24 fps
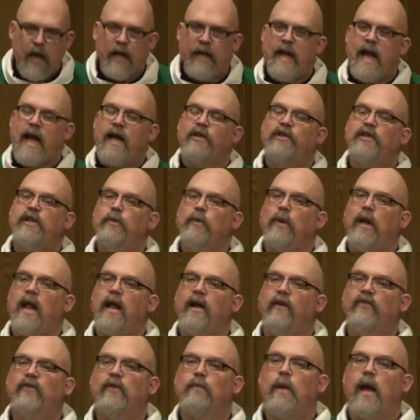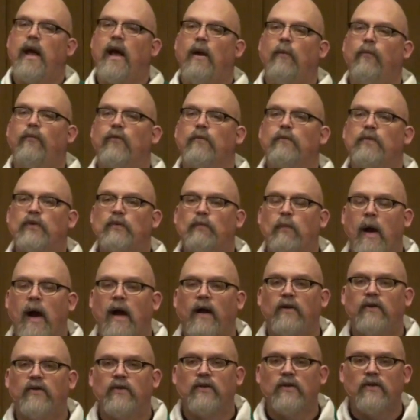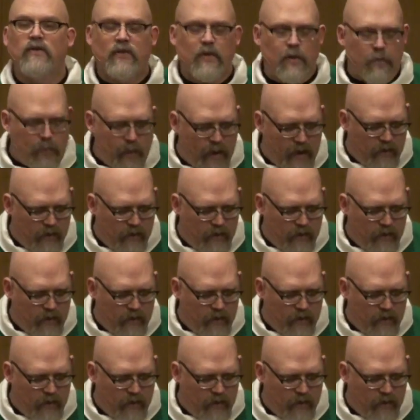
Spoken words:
Yes, she will have some help from sponsors and